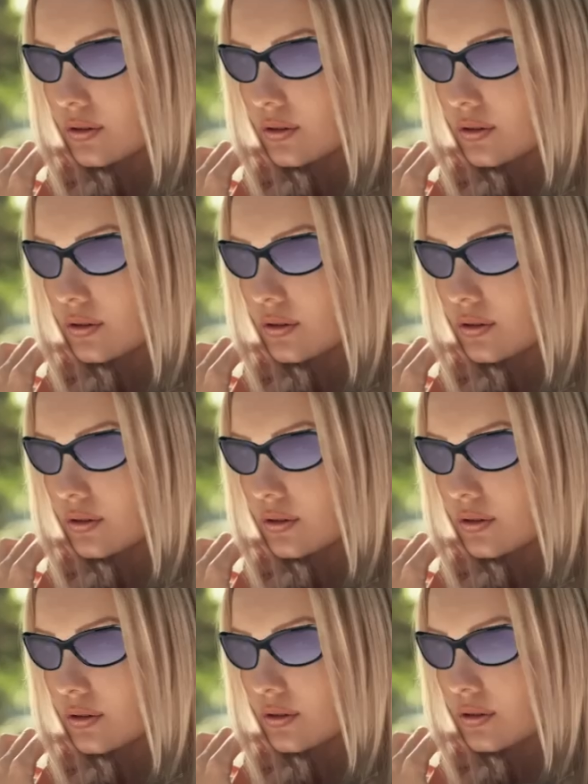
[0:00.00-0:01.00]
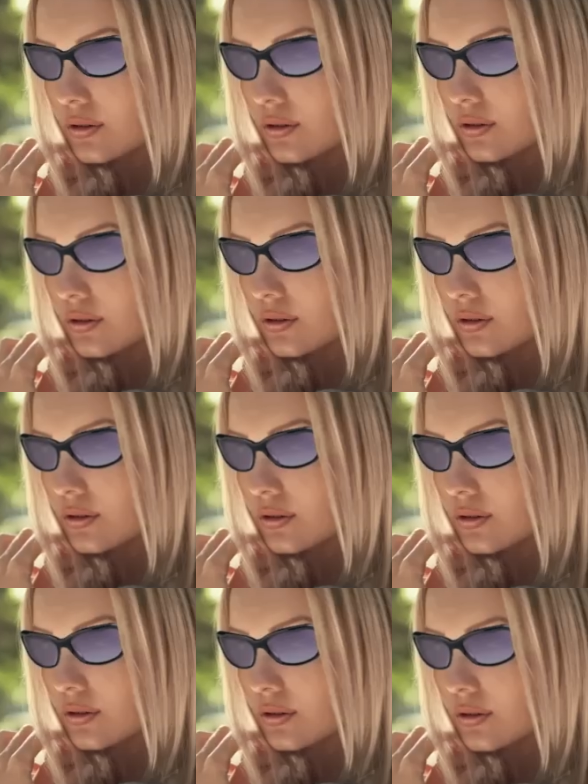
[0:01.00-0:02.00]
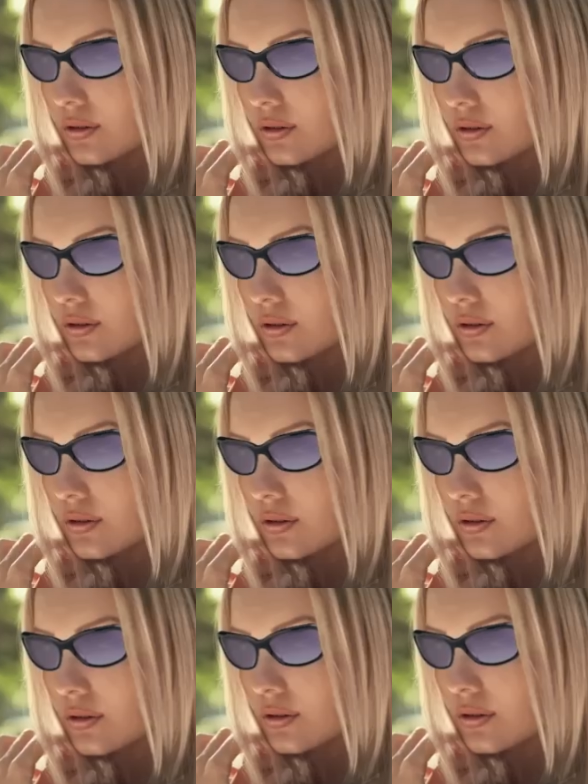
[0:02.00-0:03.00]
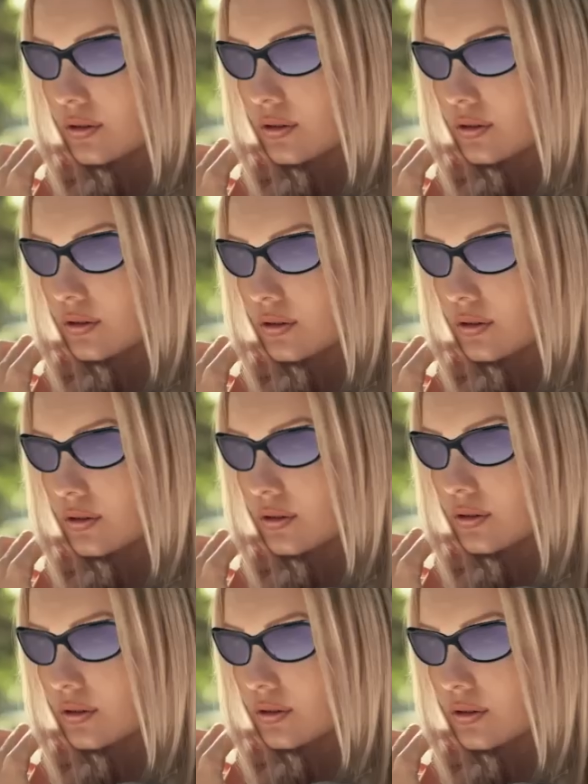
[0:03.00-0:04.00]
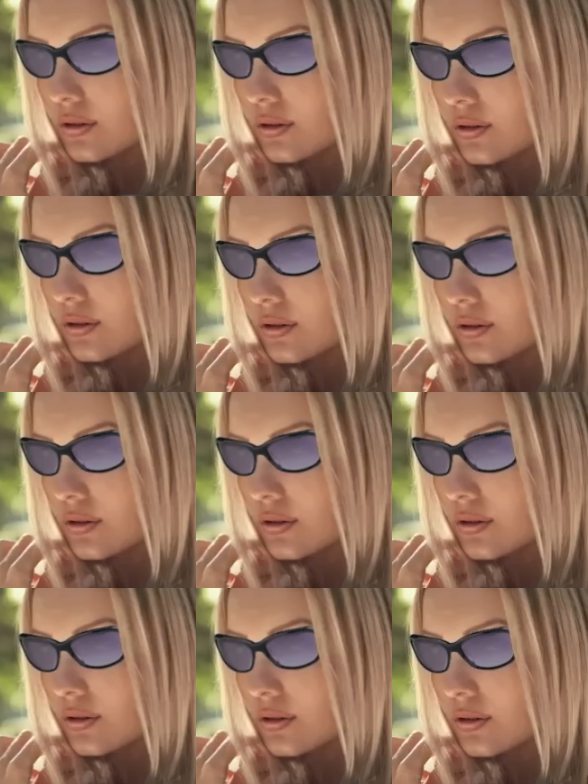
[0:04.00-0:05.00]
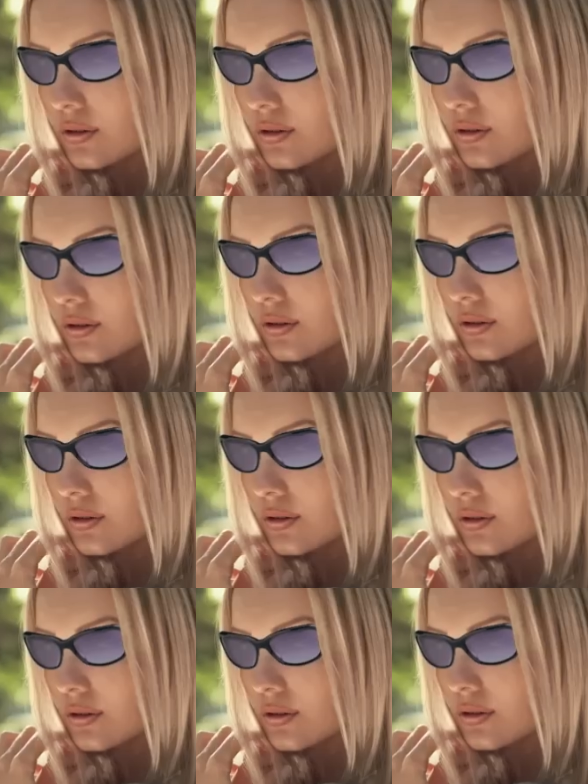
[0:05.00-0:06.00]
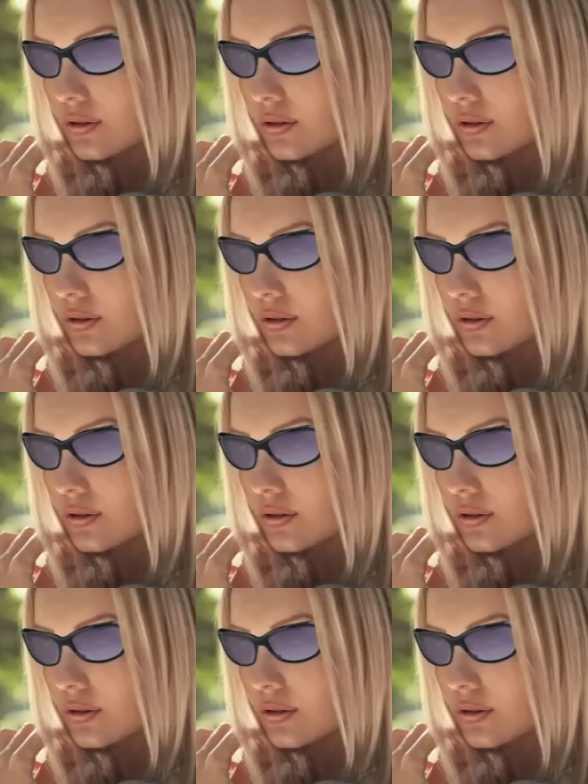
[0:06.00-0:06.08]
[no speech]